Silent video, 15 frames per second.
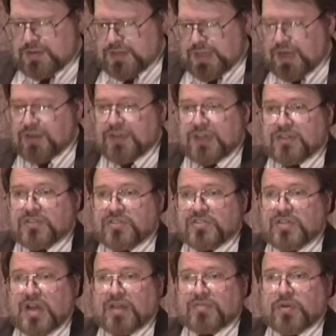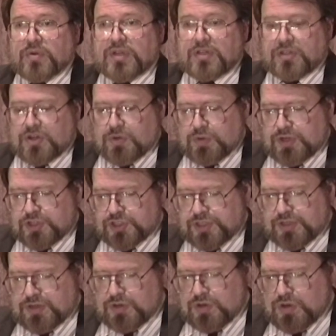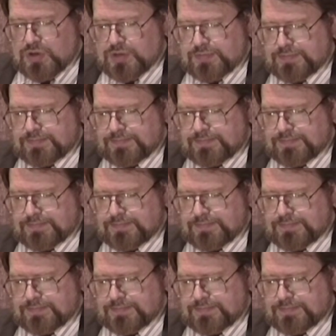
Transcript: that evidence is not very encouraging at all.